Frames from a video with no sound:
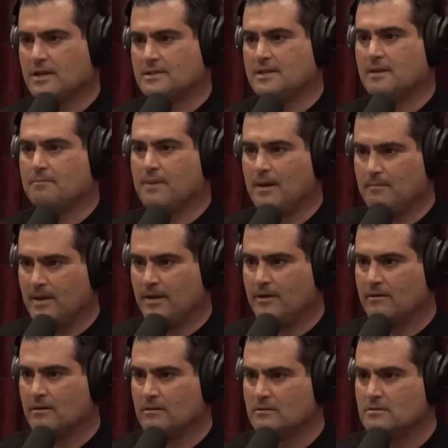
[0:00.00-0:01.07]
gets hit by
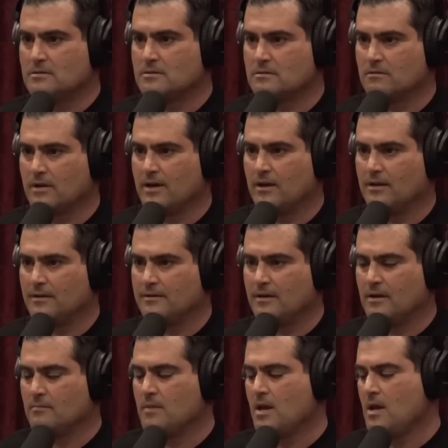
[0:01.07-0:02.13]
meteors mm -hmm. right all the
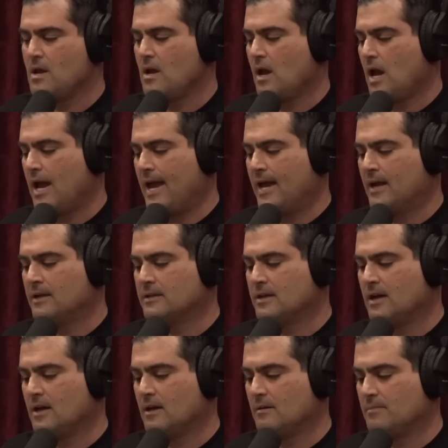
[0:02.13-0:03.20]
time, and
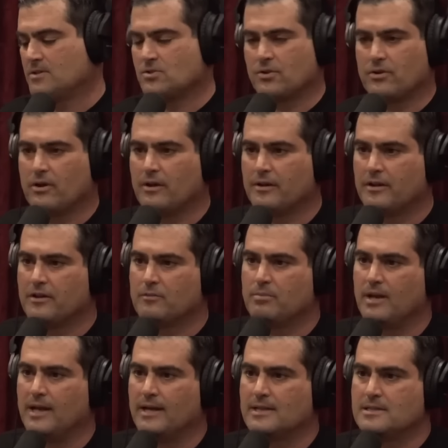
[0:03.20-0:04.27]
uh, but so do all the other
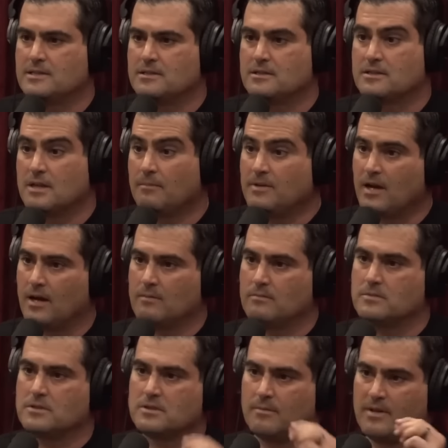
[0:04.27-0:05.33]
planets.
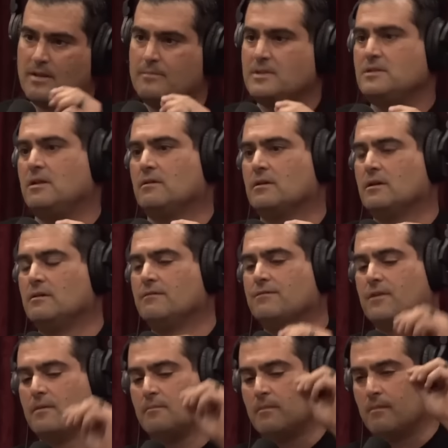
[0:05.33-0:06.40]
Sometimes some of that material
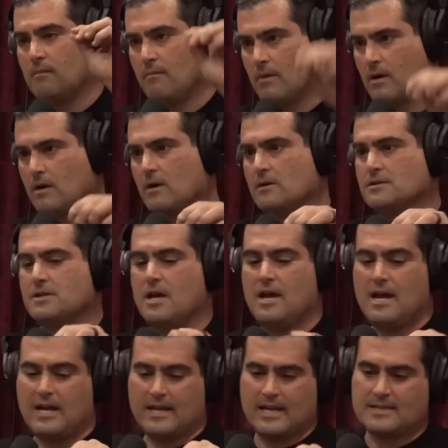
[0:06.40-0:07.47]
from Mars
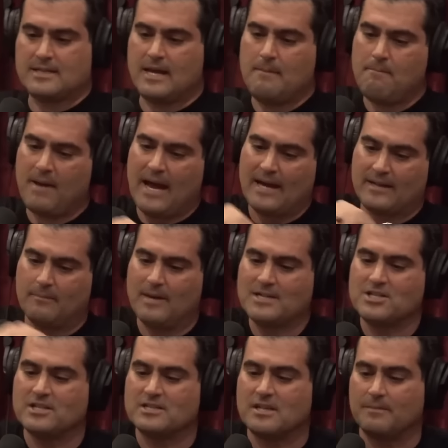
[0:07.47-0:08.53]
gets impacted.
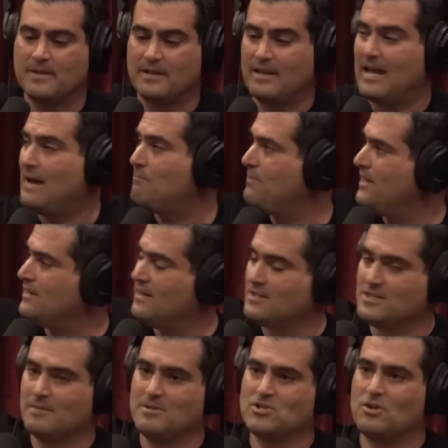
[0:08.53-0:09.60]
Imagine something that big that
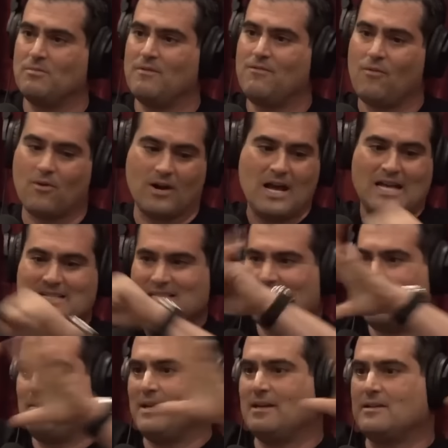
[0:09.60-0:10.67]
Jamie showed before
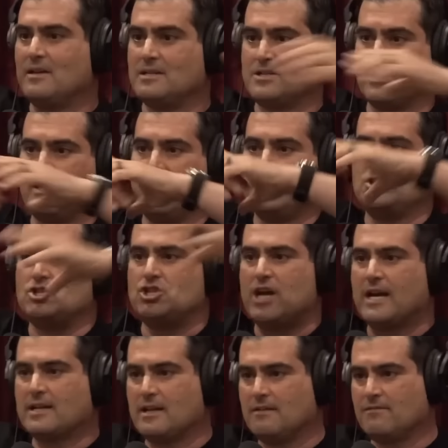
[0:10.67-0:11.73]
slamming into. It's going to
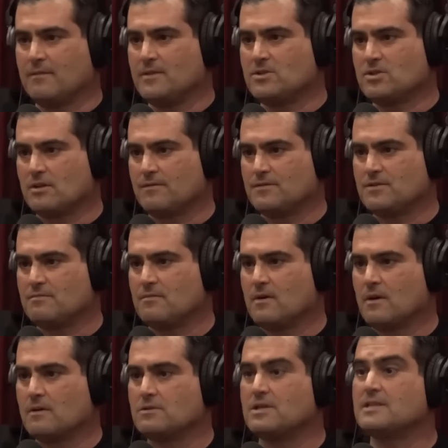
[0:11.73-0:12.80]
eject it from the surface of
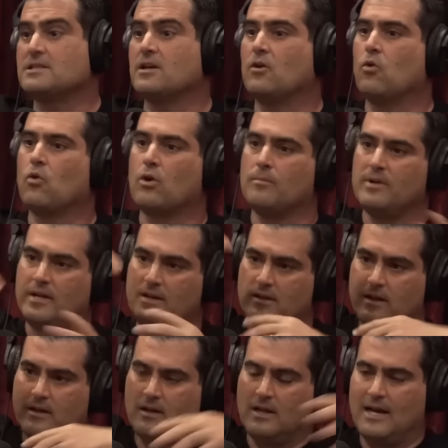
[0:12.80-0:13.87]
Mars. That's mm-hmm. going to orbit in
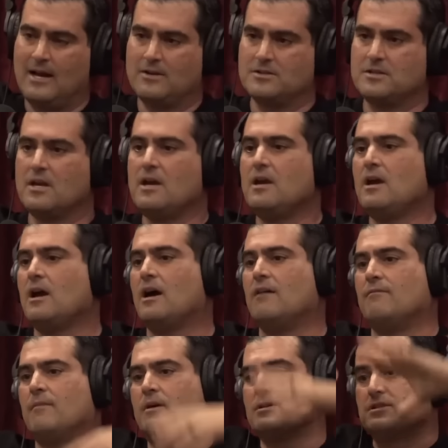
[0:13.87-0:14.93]
the clouds
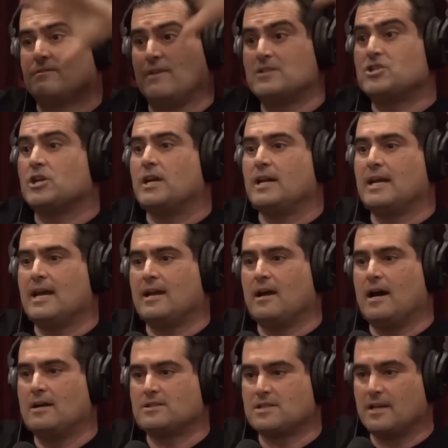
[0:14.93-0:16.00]
of Mars. It's eventually going to get
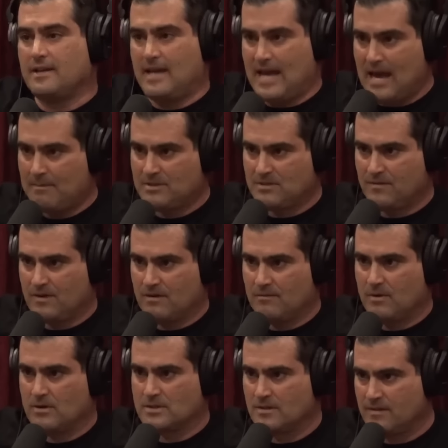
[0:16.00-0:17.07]
outside the atmosphere of
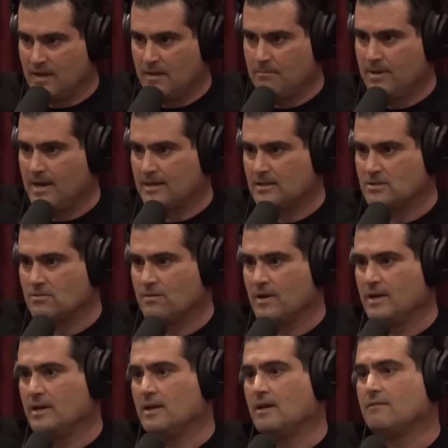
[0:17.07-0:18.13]
Mars if the impact is
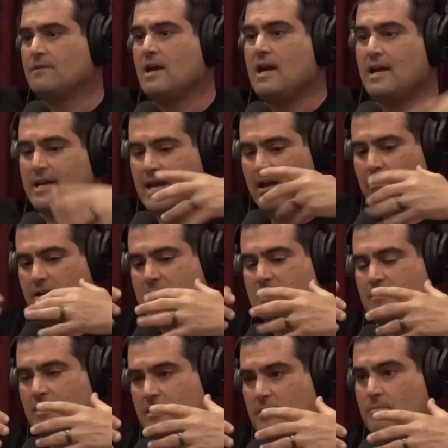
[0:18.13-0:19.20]
great enough, carrying
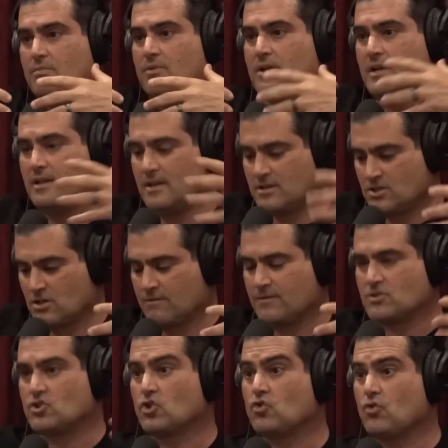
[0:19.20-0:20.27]
some of the debris, the
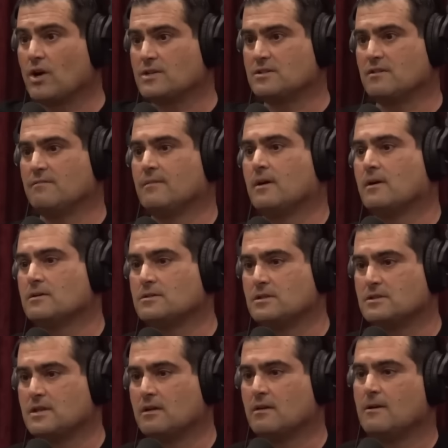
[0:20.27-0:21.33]
surface, the crust of Mars,
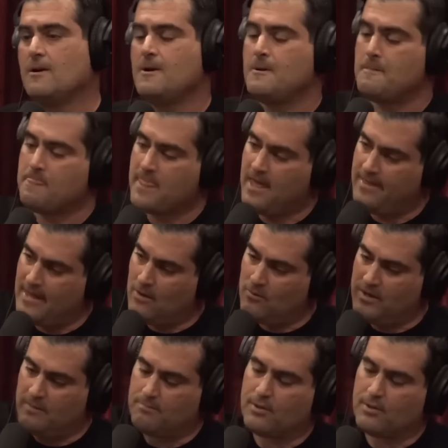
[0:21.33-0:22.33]
etc. And that will then